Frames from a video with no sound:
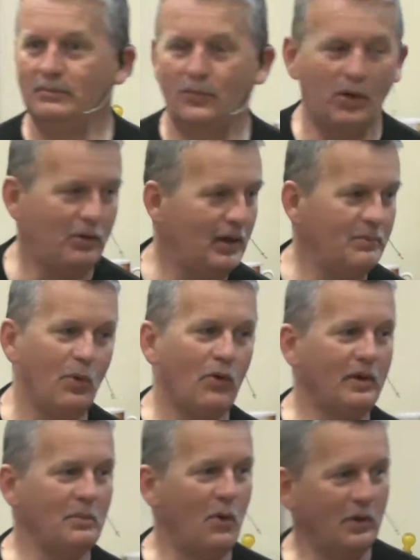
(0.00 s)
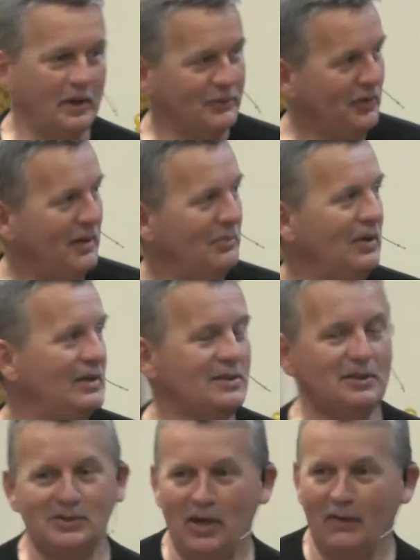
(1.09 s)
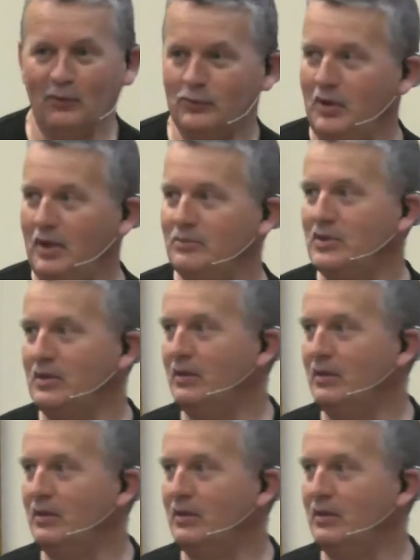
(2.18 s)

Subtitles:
Brother, it's more than a morning trip. It's several trips.